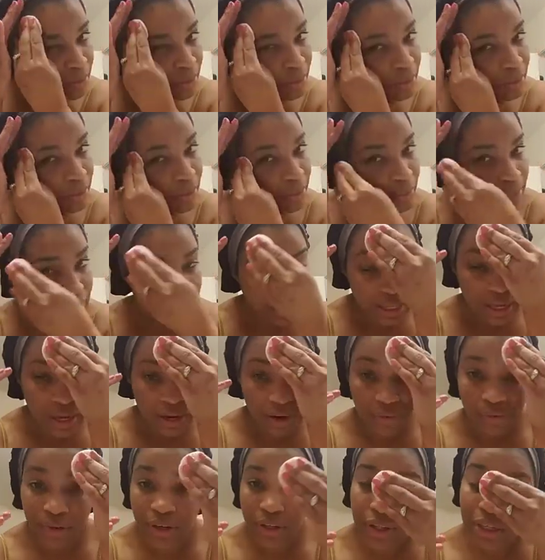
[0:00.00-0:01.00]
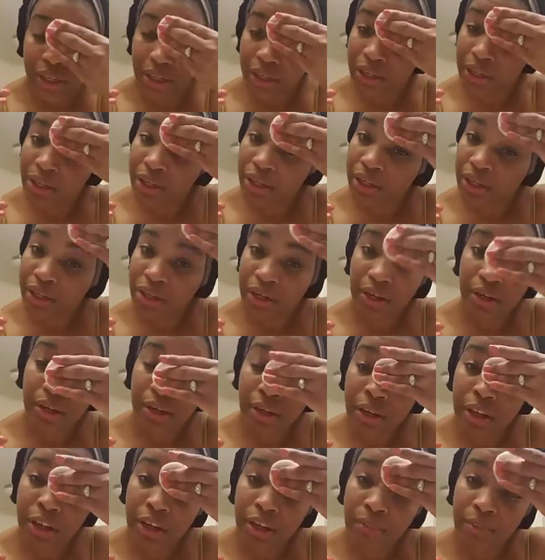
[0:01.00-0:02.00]
get that really good
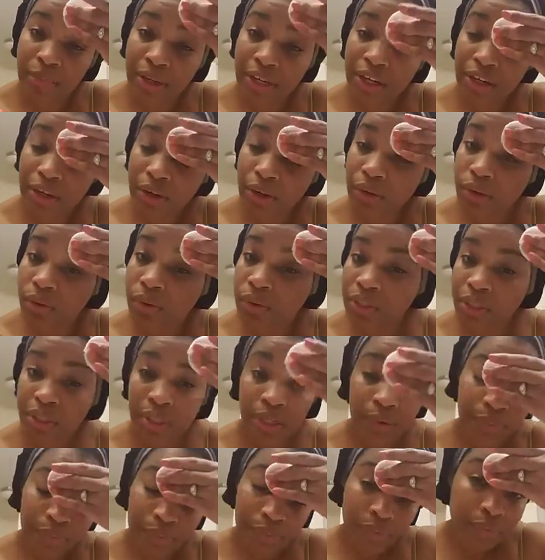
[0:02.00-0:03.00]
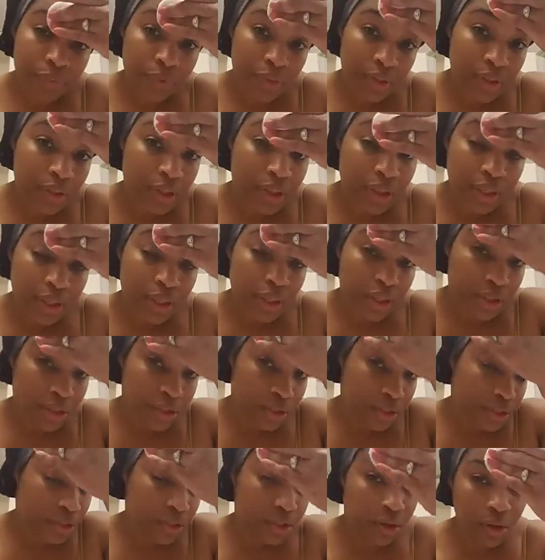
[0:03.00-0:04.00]
up my nose.
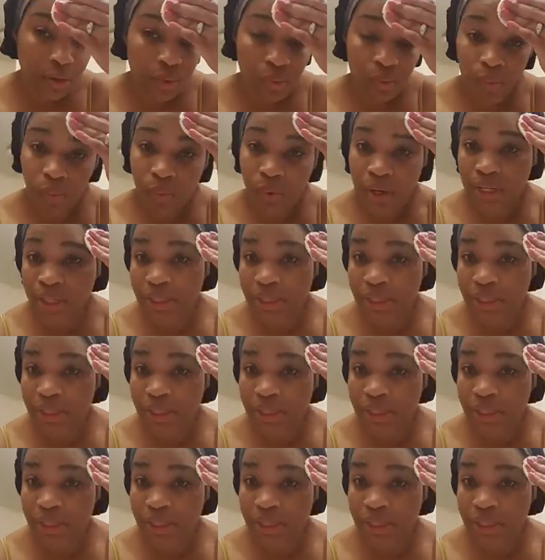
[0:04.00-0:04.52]
So one